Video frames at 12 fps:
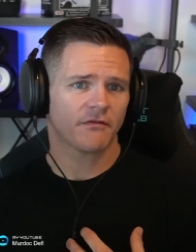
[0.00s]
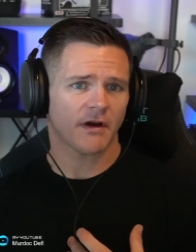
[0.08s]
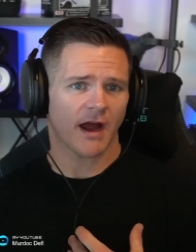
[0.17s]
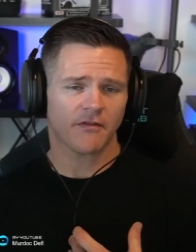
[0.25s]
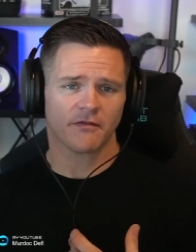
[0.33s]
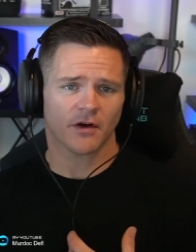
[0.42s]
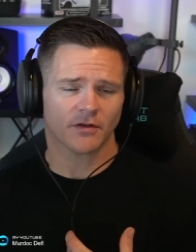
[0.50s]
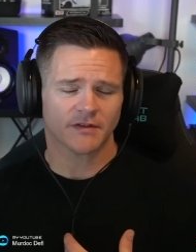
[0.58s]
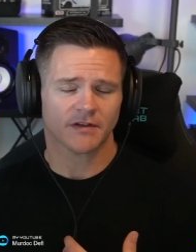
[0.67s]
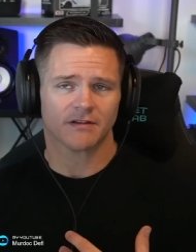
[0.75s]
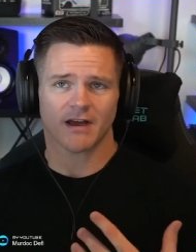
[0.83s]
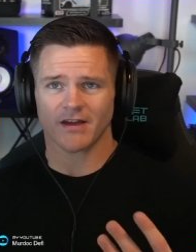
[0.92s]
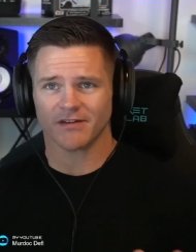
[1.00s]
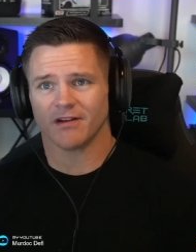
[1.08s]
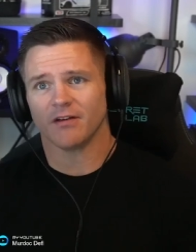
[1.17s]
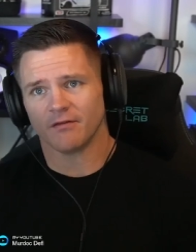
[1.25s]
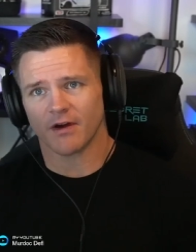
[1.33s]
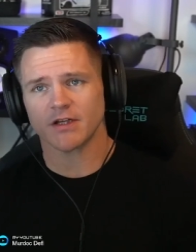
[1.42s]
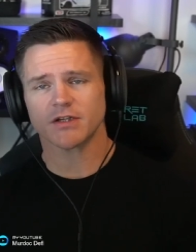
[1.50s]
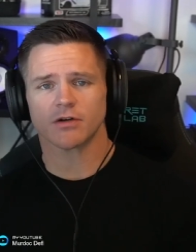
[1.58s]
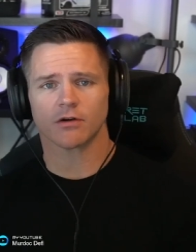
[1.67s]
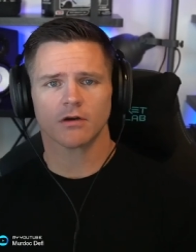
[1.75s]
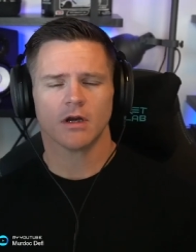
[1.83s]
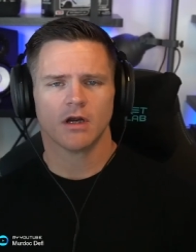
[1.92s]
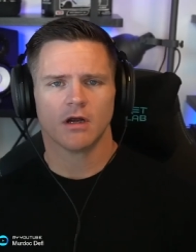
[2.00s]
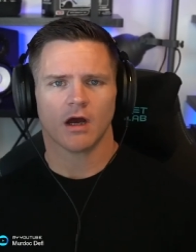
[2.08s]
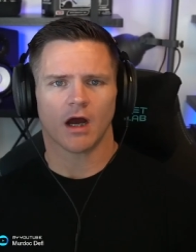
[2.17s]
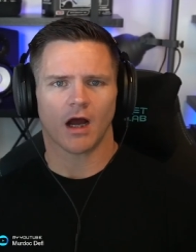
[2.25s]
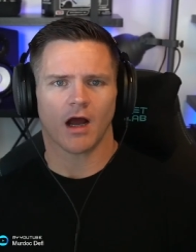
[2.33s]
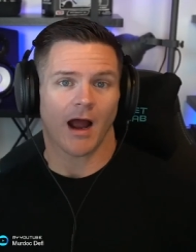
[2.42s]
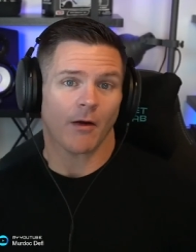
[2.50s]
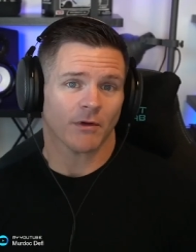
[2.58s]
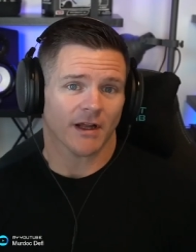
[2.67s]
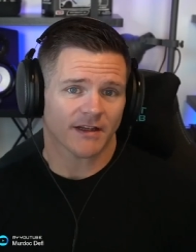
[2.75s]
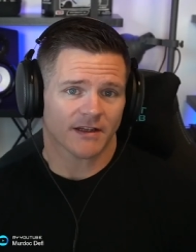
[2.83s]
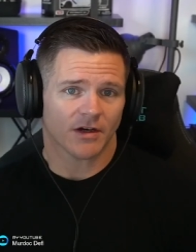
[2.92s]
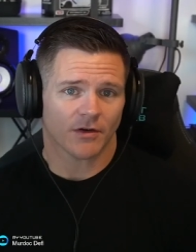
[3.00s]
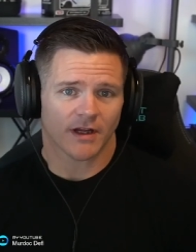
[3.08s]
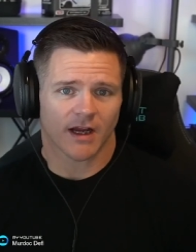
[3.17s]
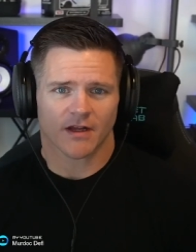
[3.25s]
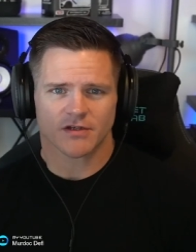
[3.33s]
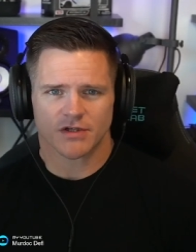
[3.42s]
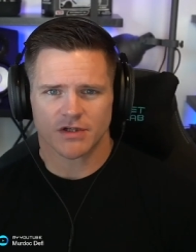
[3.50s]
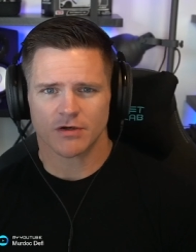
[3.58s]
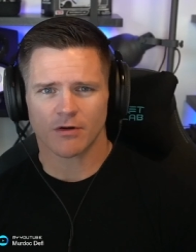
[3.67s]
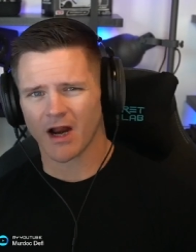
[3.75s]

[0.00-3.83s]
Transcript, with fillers: I felt as an investor uh, I would like to know the answers to.